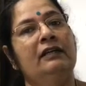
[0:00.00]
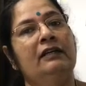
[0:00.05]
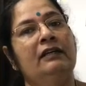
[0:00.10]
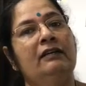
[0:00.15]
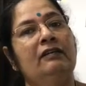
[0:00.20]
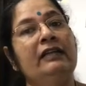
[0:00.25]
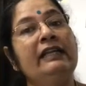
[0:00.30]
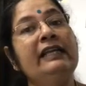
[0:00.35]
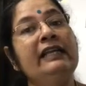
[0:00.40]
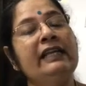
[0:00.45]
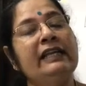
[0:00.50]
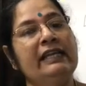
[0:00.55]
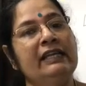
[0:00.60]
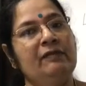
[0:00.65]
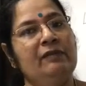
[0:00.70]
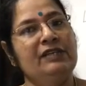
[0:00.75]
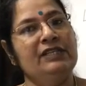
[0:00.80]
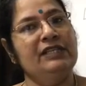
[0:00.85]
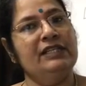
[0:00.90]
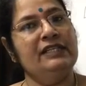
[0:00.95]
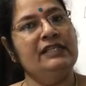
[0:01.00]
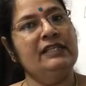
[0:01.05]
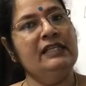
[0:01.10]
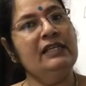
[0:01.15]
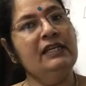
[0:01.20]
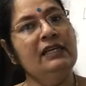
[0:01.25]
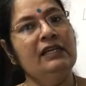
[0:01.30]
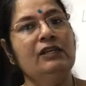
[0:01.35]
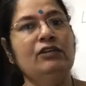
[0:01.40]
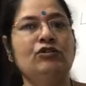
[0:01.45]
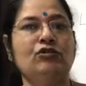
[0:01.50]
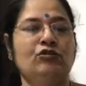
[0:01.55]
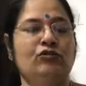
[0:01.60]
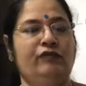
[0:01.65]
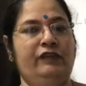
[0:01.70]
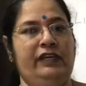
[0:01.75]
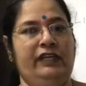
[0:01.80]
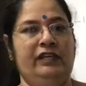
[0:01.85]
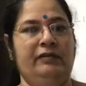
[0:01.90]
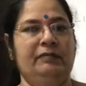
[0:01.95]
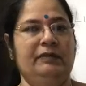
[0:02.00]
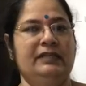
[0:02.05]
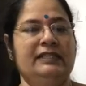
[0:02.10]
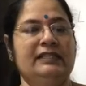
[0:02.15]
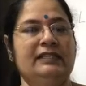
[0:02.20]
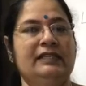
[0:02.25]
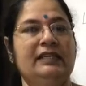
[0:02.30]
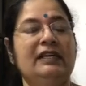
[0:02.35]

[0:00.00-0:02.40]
linear equations in two variables.